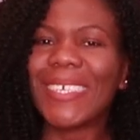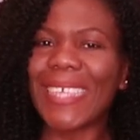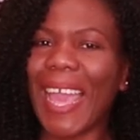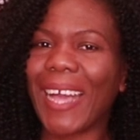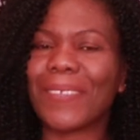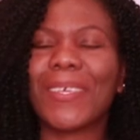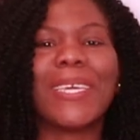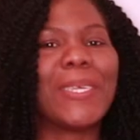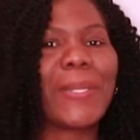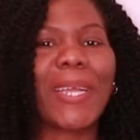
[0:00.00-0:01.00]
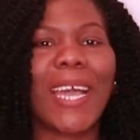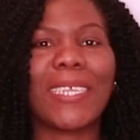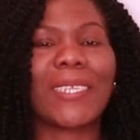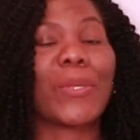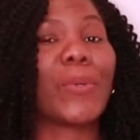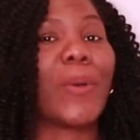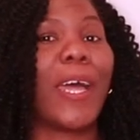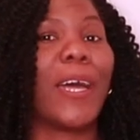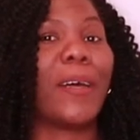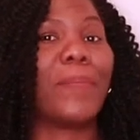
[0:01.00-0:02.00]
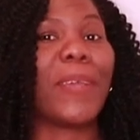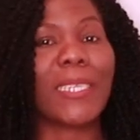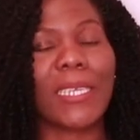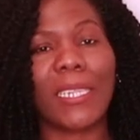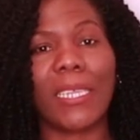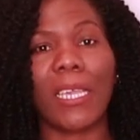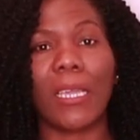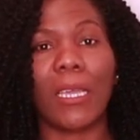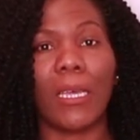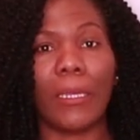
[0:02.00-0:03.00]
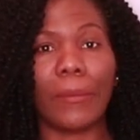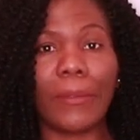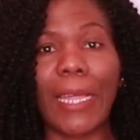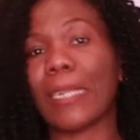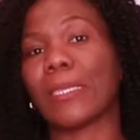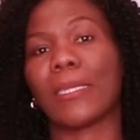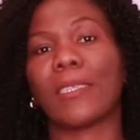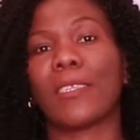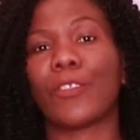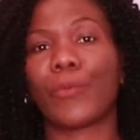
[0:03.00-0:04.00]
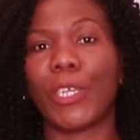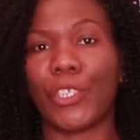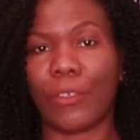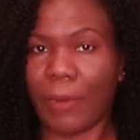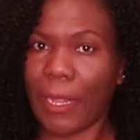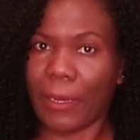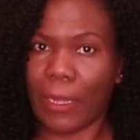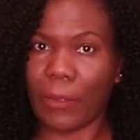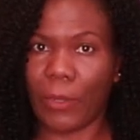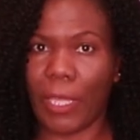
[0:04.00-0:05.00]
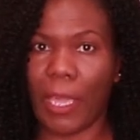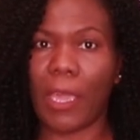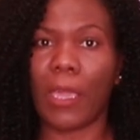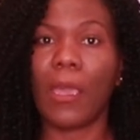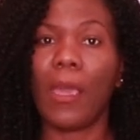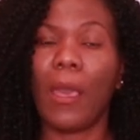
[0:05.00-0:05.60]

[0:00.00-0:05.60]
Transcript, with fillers: yeah. So guys, so uh, basically that is the situation right now, okay?